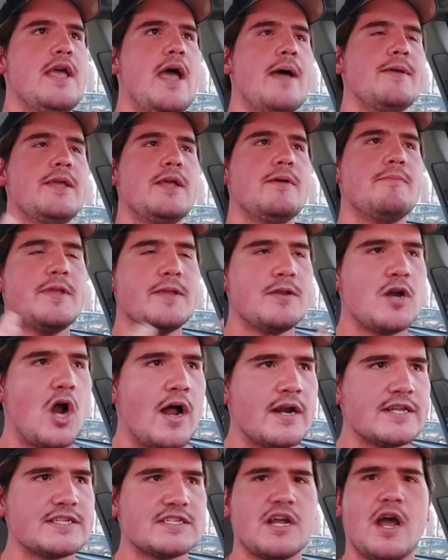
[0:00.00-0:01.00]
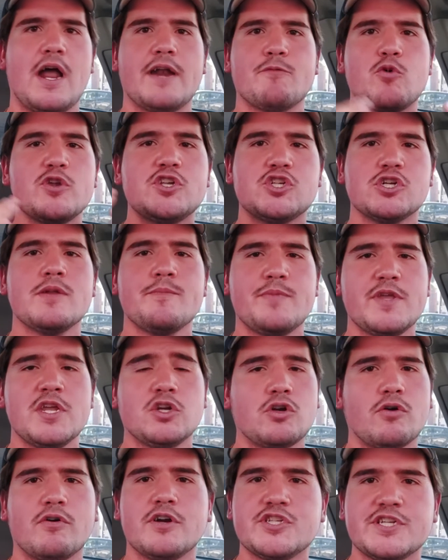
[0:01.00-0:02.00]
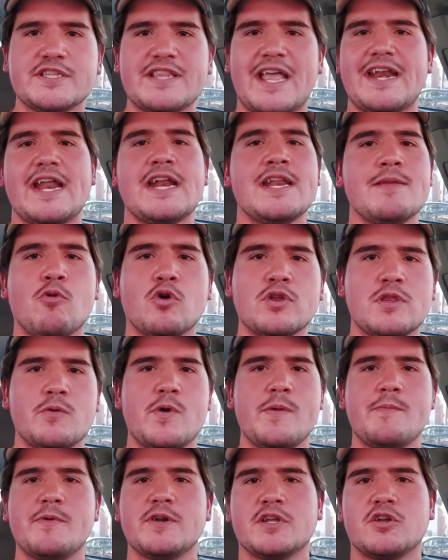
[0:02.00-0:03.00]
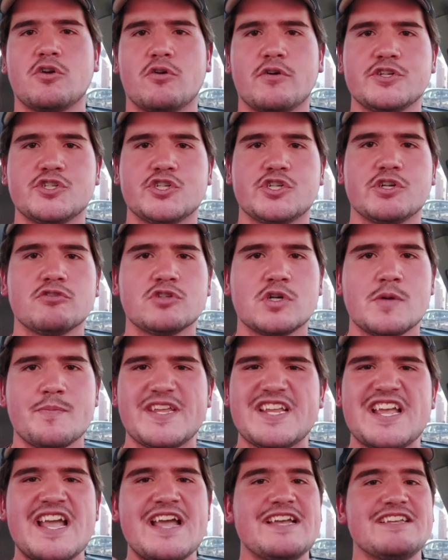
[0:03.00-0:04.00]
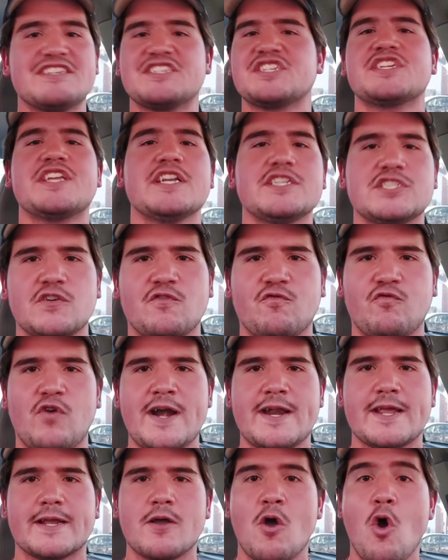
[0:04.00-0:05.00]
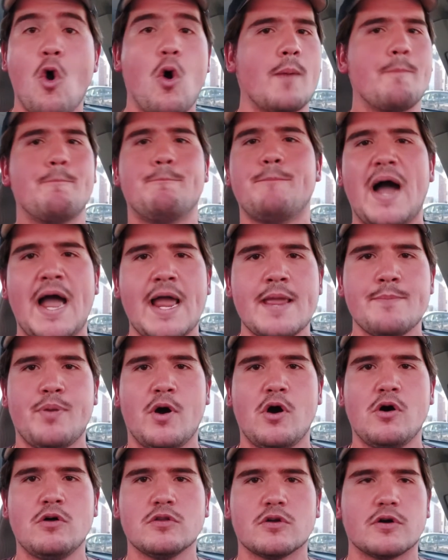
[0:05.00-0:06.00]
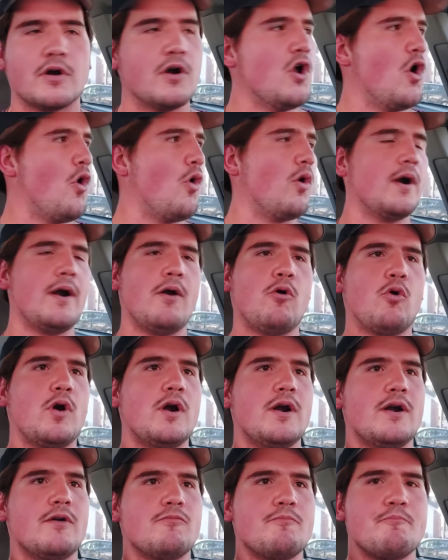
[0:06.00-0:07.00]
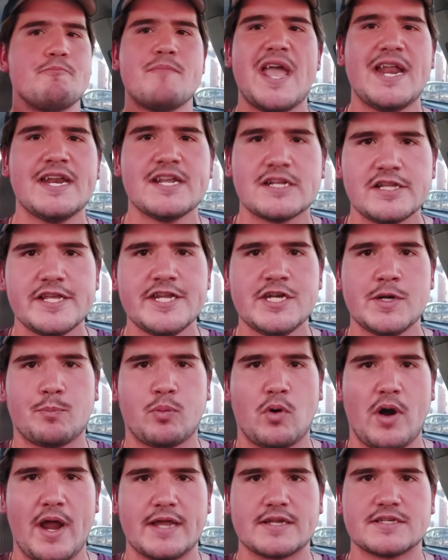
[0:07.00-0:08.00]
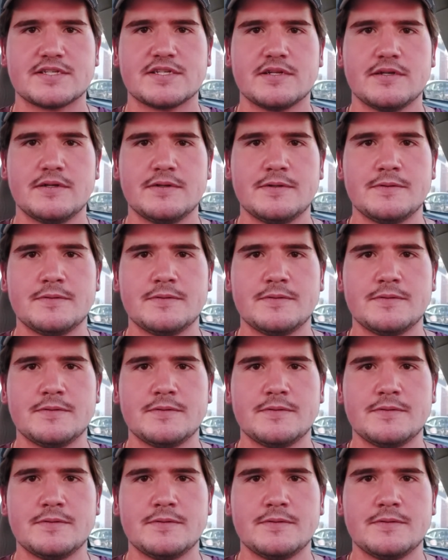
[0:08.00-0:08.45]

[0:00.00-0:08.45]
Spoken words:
I mean, honest to God, we shouldn't be encouraging that any more than we would encourage children to be schizophrenic or bipolar or manically depressed.